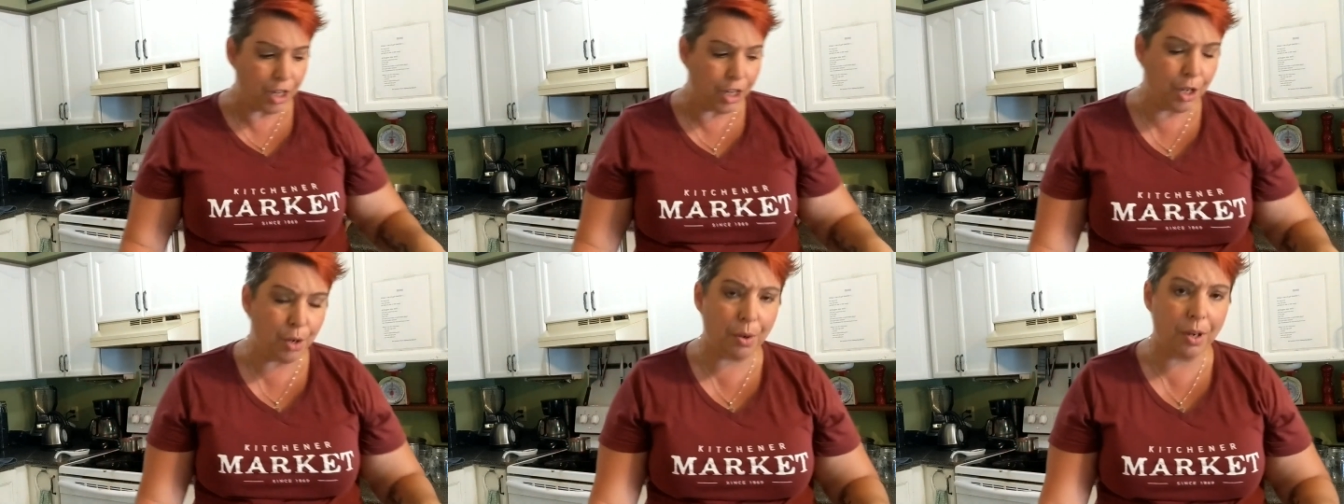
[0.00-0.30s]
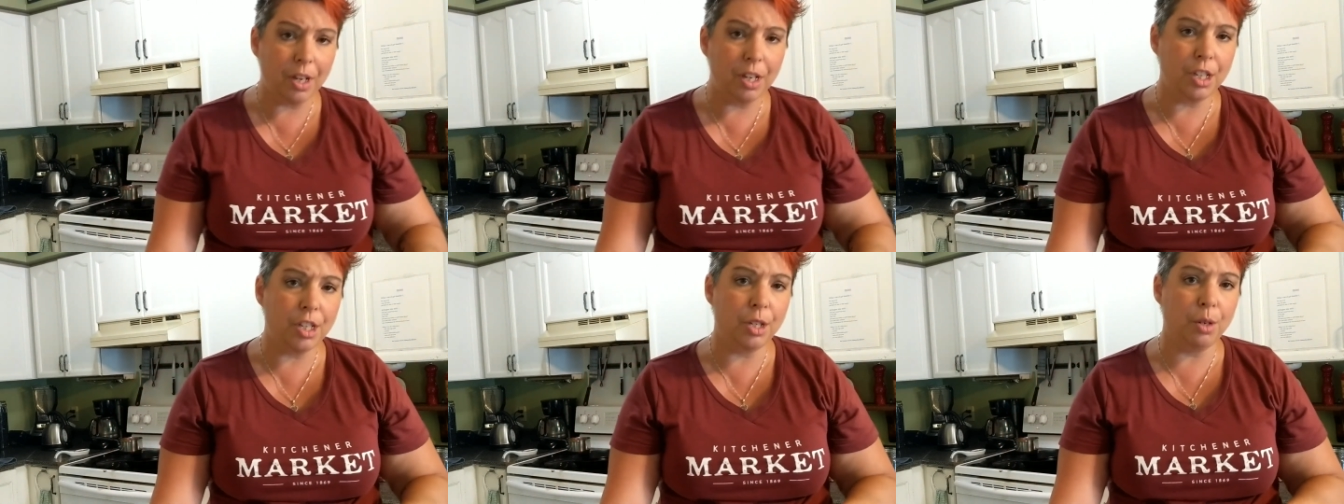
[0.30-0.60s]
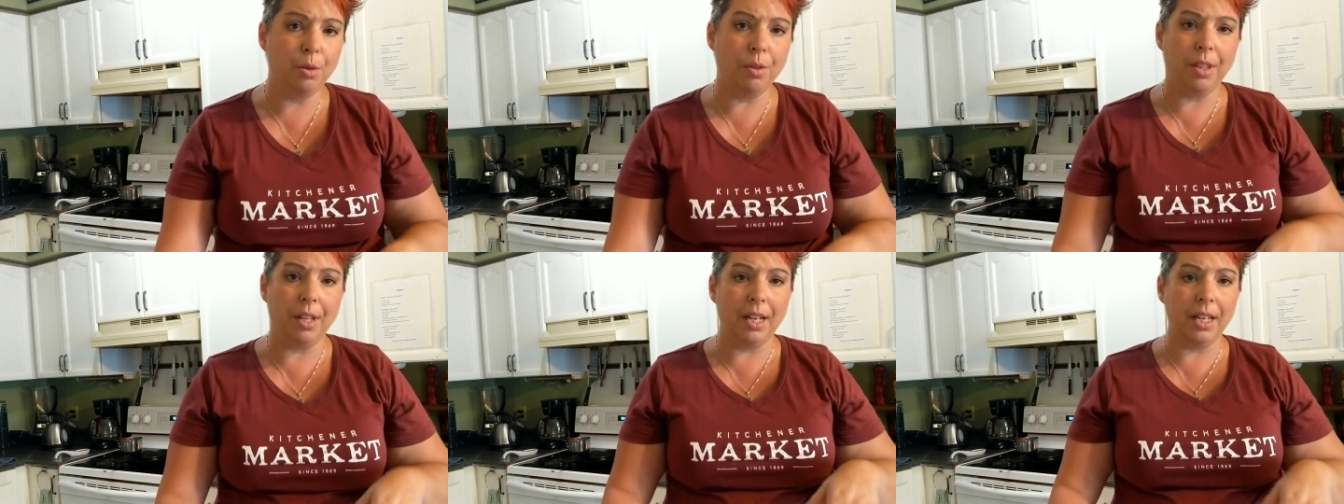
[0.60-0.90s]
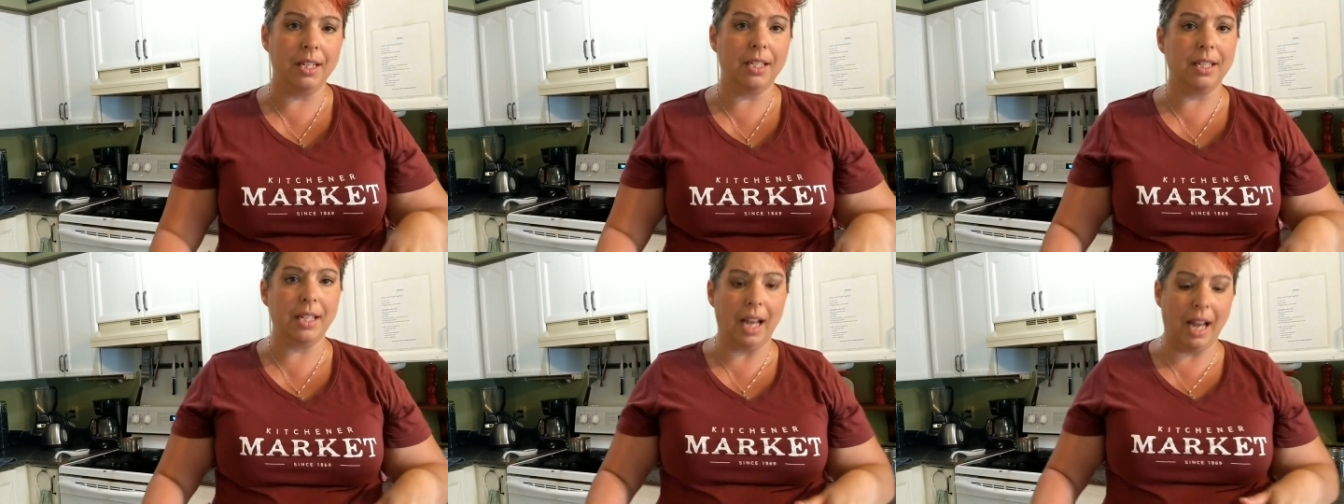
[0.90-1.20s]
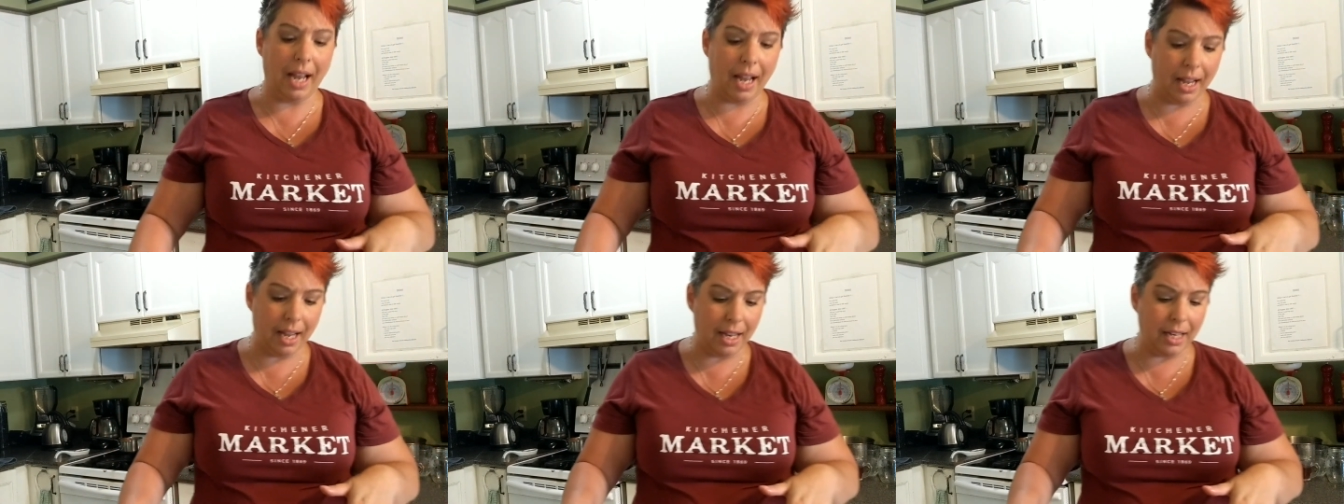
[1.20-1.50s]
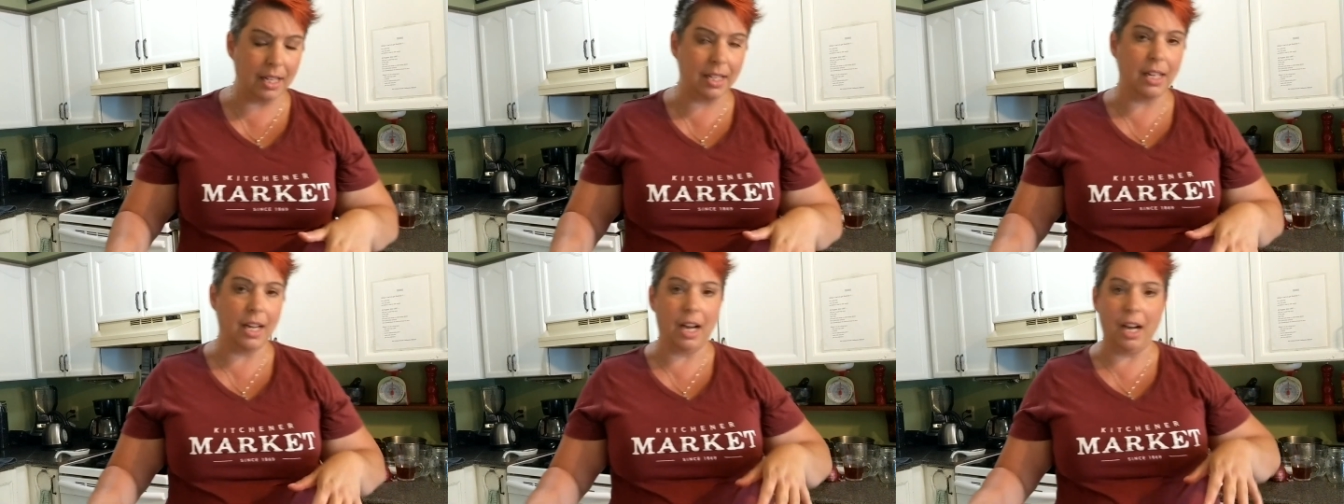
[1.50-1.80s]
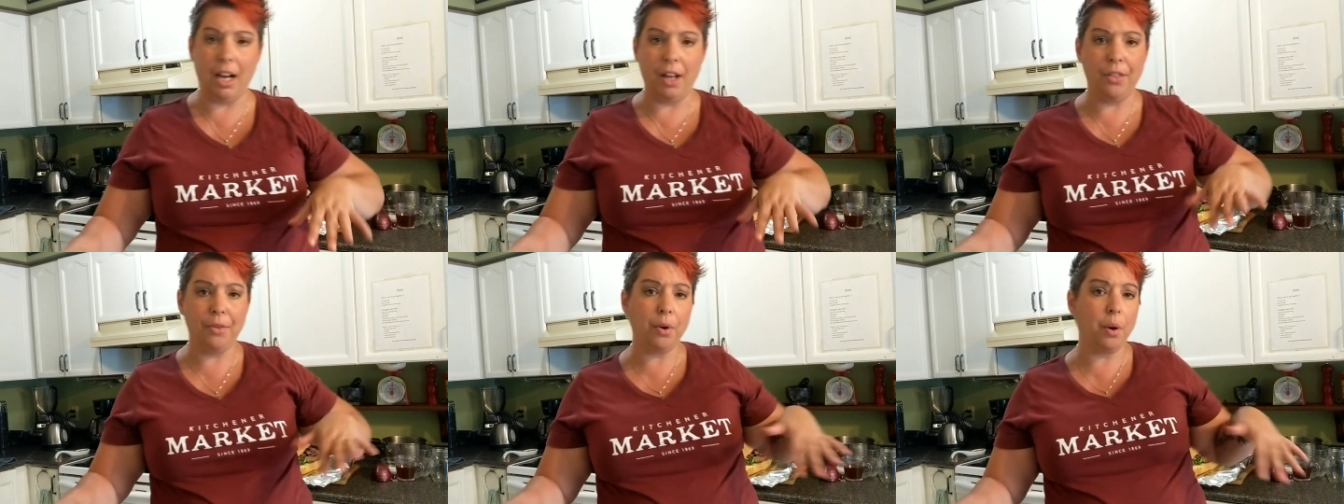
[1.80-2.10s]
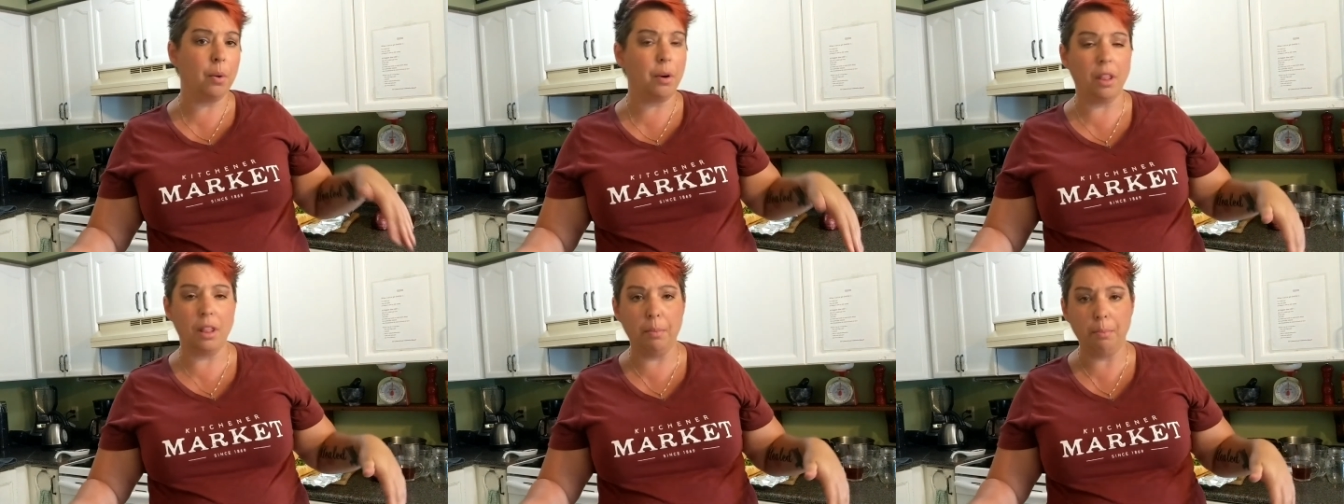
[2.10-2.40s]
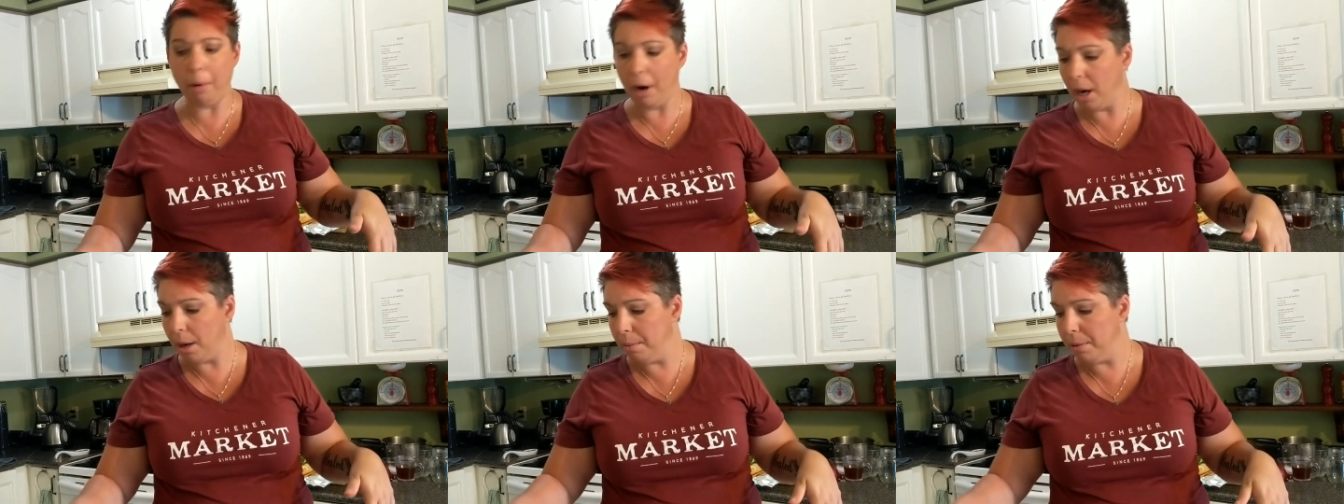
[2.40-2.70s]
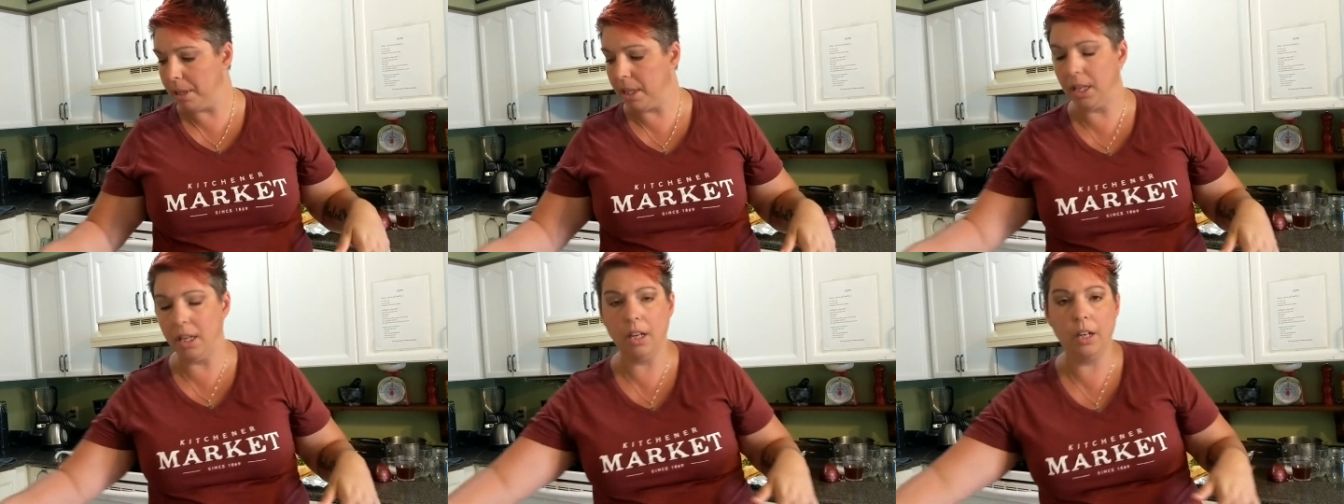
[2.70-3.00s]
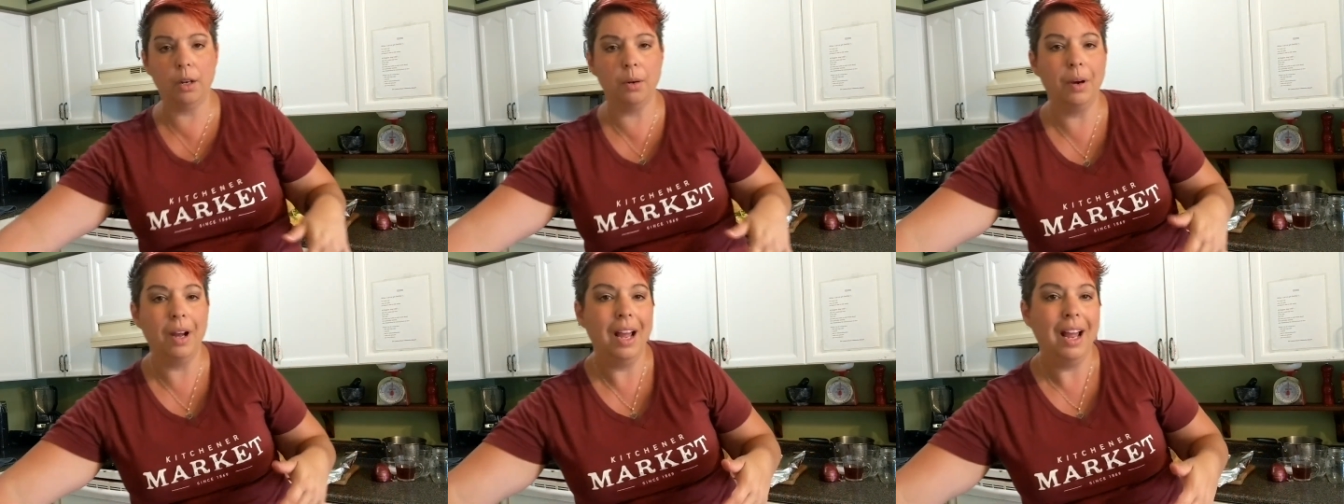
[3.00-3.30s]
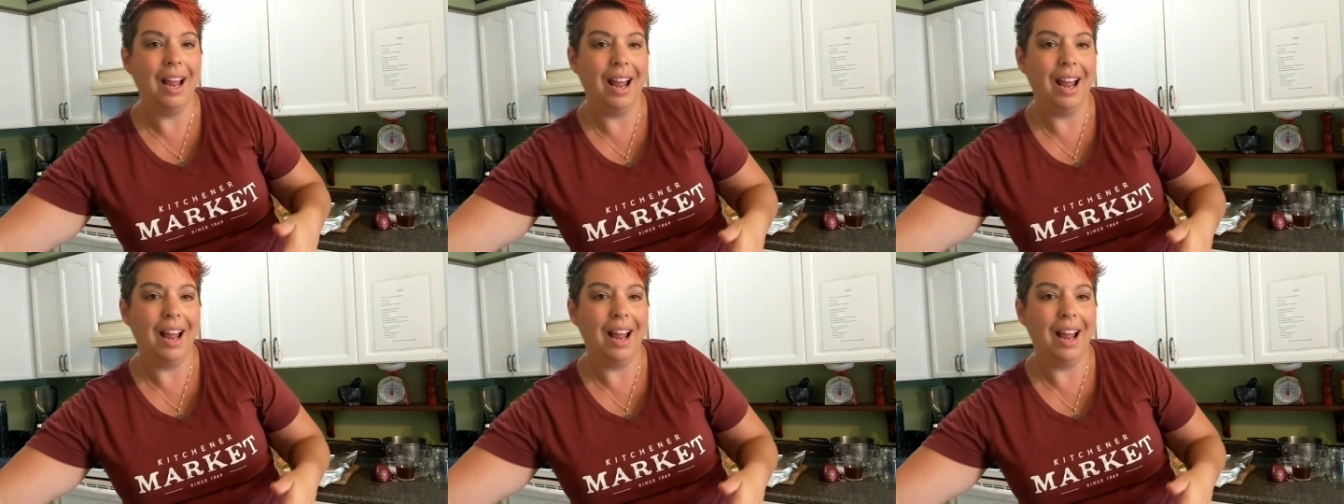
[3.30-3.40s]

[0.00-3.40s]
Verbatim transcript: you can do this and uh, throw it on the barbecue,